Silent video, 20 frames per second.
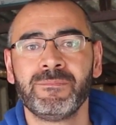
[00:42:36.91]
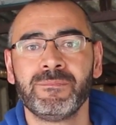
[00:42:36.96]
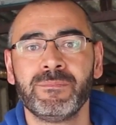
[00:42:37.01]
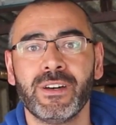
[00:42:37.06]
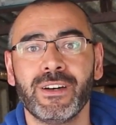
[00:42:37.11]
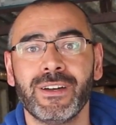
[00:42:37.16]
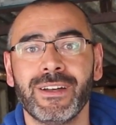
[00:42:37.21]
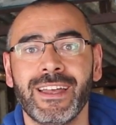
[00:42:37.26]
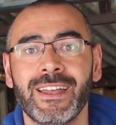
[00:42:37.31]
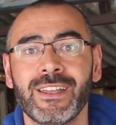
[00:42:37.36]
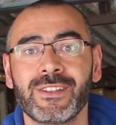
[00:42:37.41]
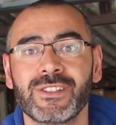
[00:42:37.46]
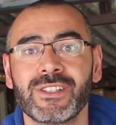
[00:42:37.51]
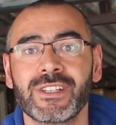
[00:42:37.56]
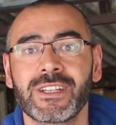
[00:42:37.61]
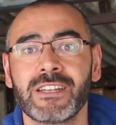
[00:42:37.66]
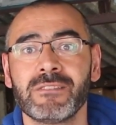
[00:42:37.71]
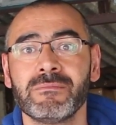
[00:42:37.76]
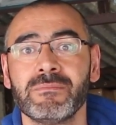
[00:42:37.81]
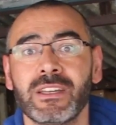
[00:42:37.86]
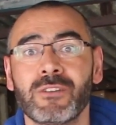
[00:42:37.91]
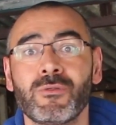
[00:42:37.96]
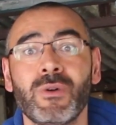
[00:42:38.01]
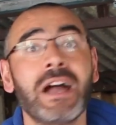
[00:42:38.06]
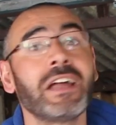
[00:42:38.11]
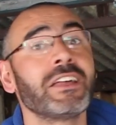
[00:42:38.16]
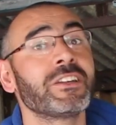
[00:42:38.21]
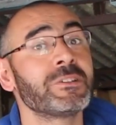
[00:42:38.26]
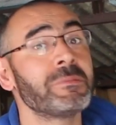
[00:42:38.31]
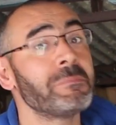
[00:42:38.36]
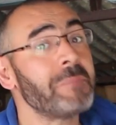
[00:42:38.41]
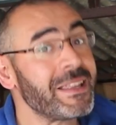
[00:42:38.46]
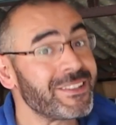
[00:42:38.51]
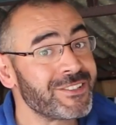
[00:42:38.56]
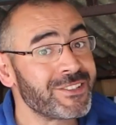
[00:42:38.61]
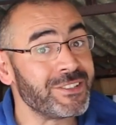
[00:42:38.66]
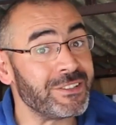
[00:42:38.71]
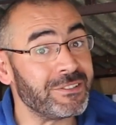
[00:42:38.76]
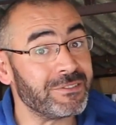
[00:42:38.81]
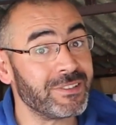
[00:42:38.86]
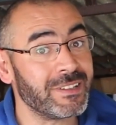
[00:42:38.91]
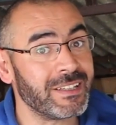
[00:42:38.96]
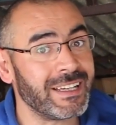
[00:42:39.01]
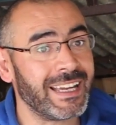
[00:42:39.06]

but it can be quite expensive,